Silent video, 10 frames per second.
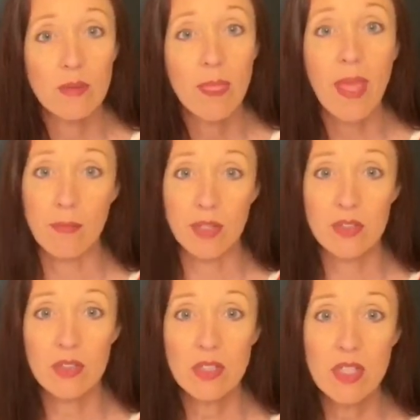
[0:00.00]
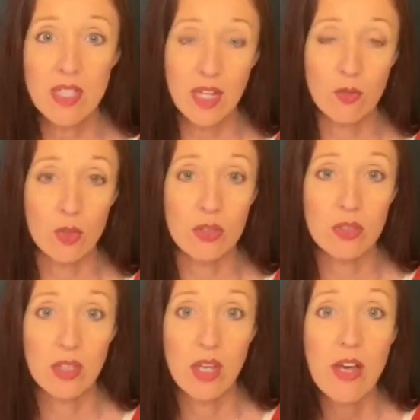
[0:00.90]
That brings us to the second rule.
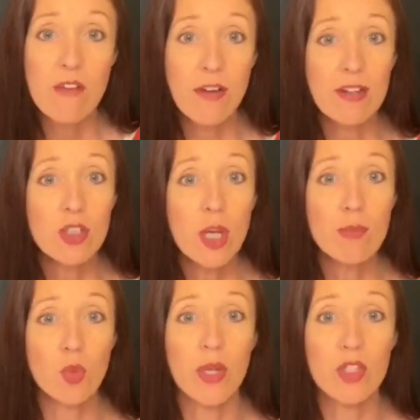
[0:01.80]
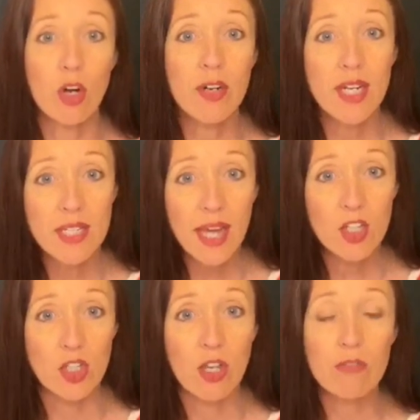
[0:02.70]
Firestop joints are a
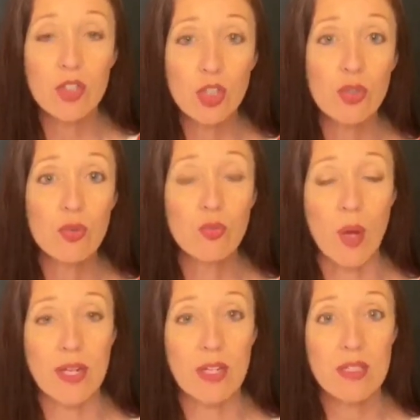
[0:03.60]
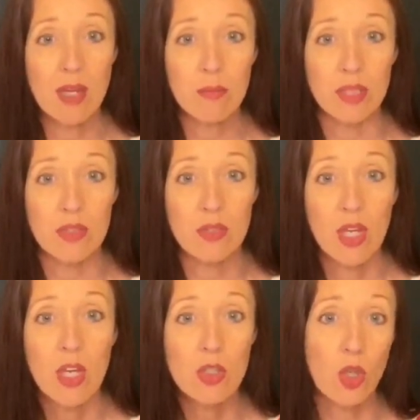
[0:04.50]
connection of 2 rated assemblies,
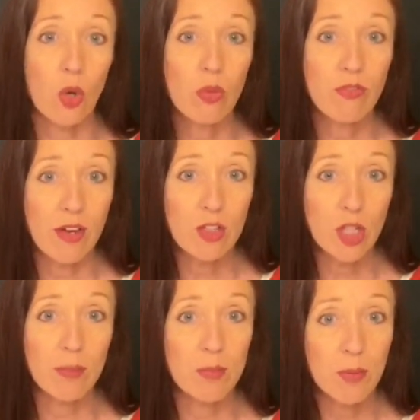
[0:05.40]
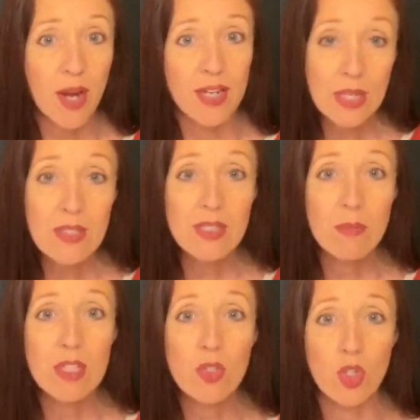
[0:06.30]
so the Firestop spray needs to be
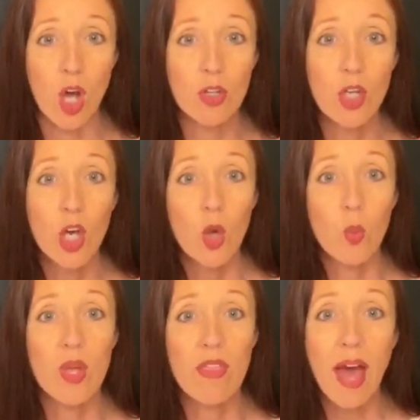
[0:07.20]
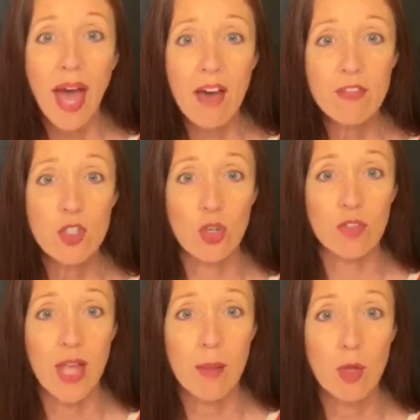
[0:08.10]
installed with a 1/2 inch
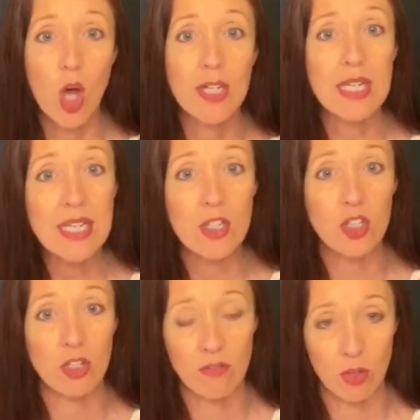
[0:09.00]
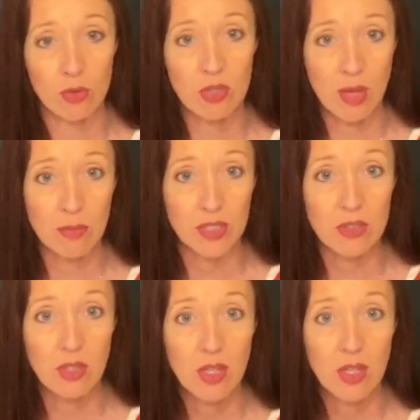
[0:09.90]
overlap on each of those assemblies.